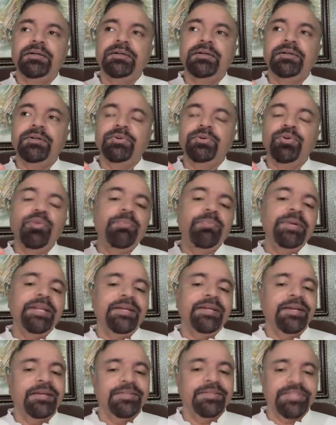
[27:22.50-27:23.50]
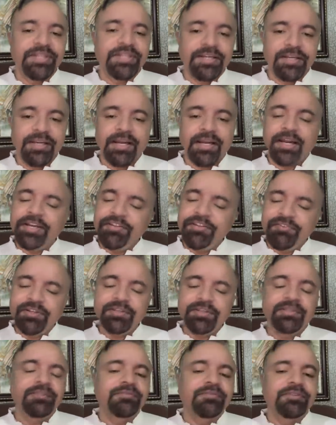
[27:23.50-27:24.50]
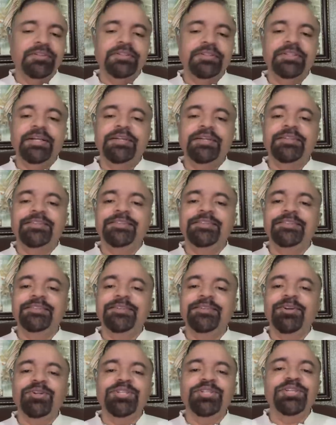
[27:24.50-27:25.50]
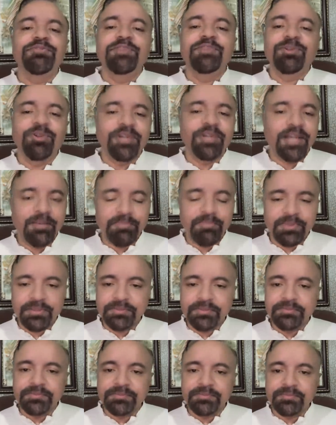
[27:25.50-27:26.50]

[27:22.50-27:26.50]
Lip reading: Nobody can say anywhere in the world that crossing will not happen.